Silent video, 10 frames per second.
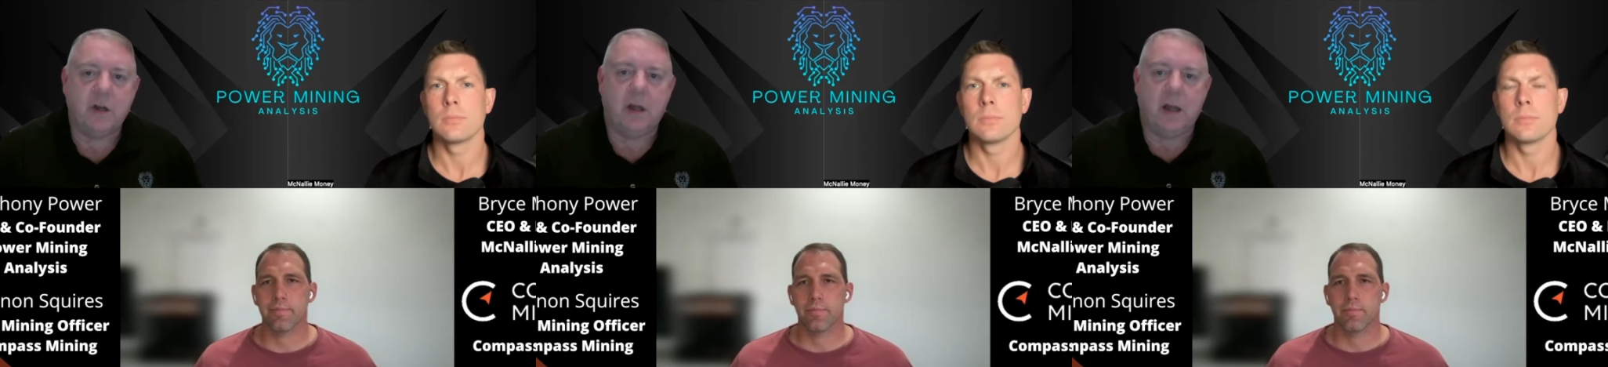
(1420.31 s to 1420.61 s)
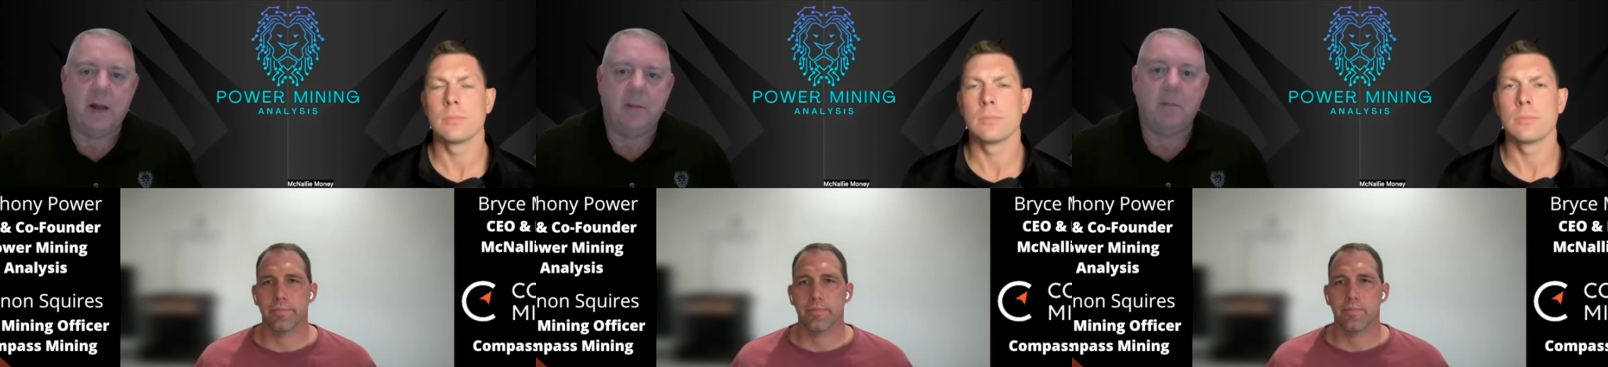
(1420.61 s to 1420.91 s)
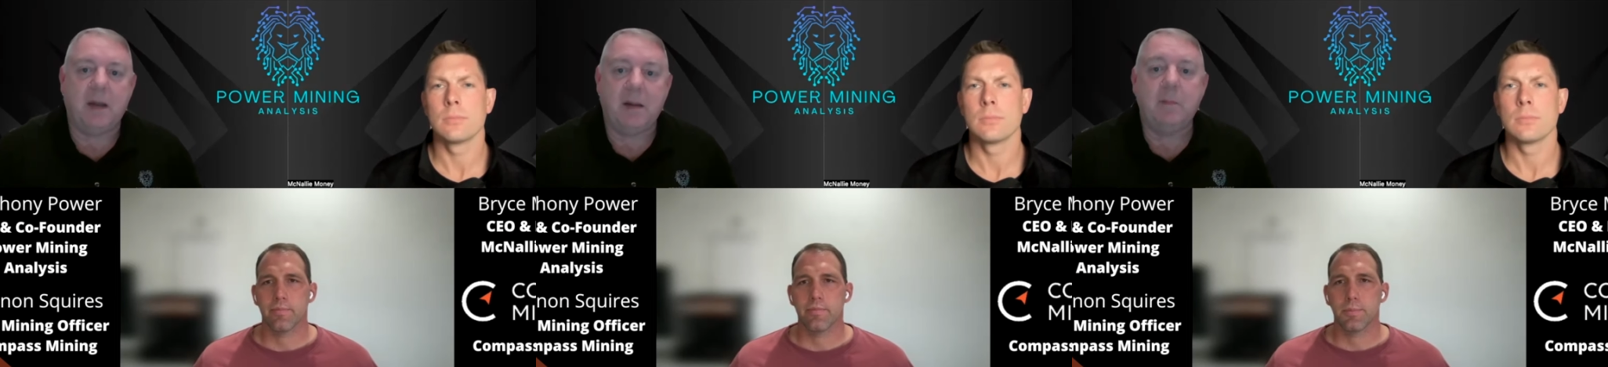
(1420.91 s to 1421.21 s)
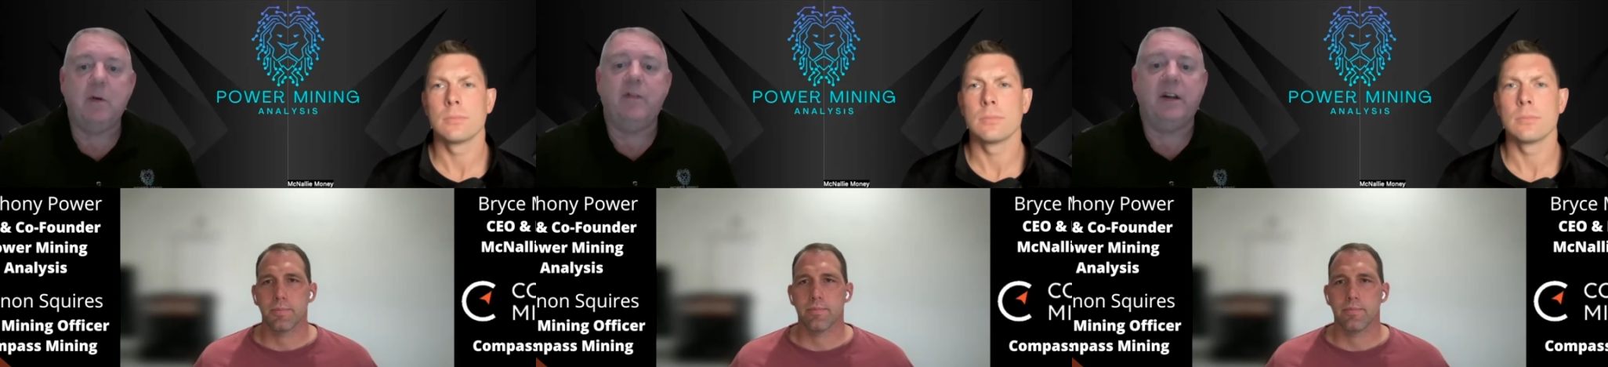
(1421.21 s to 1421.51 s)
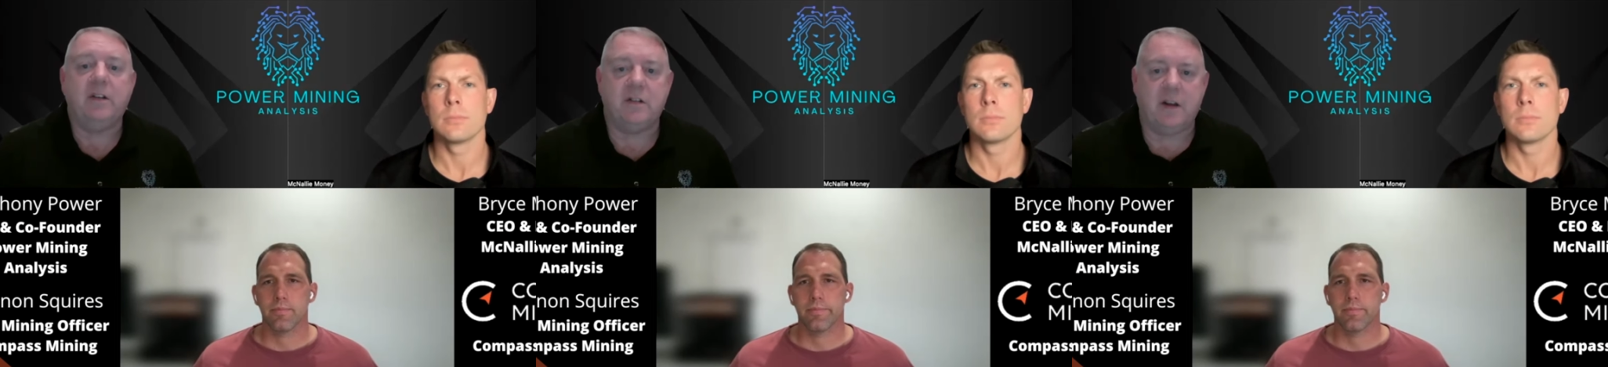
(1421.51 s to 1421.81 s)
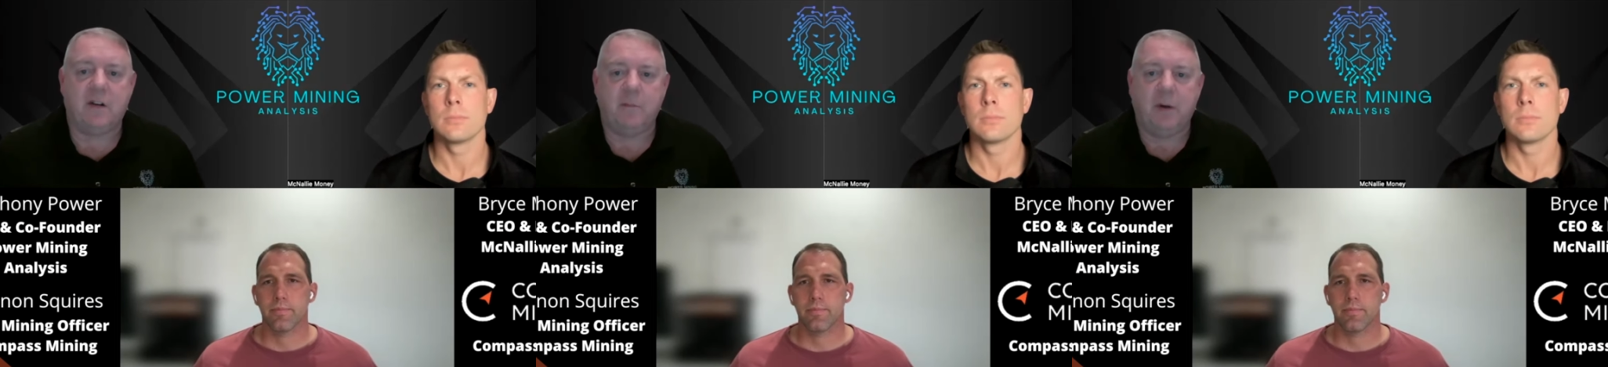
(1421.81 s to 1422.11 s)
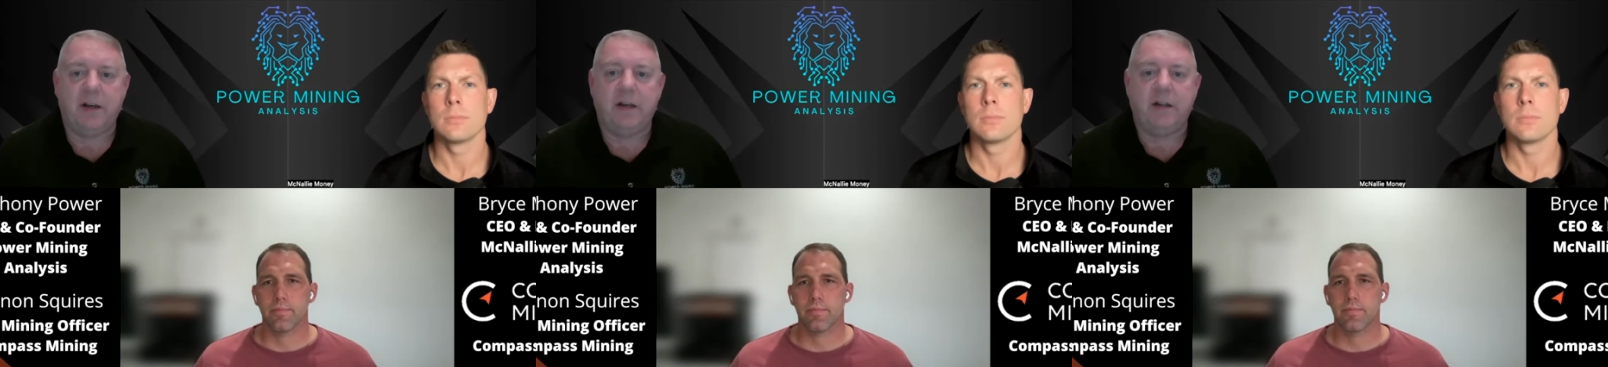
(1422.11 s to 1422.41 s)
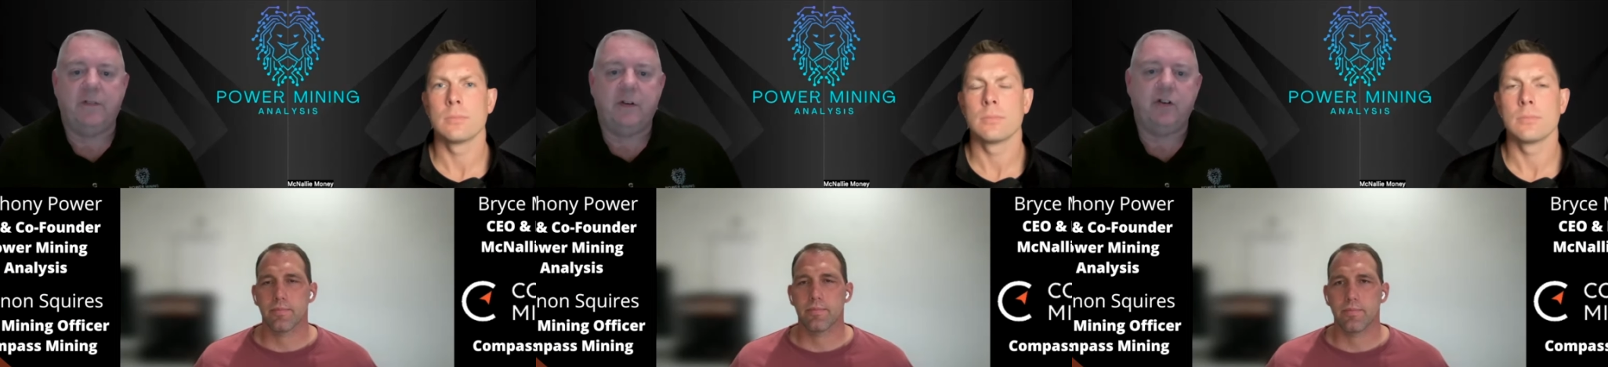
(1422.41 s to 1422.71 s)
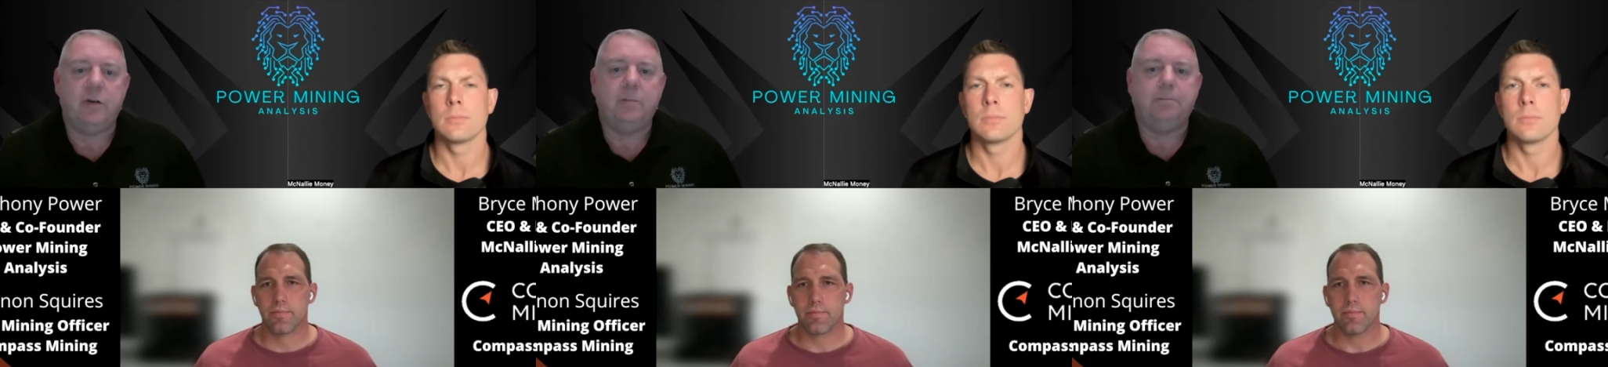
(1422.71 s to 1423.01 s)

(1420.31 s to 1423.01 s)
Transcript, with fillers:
Speaker 1: um, maybe moving into self-mining in the future?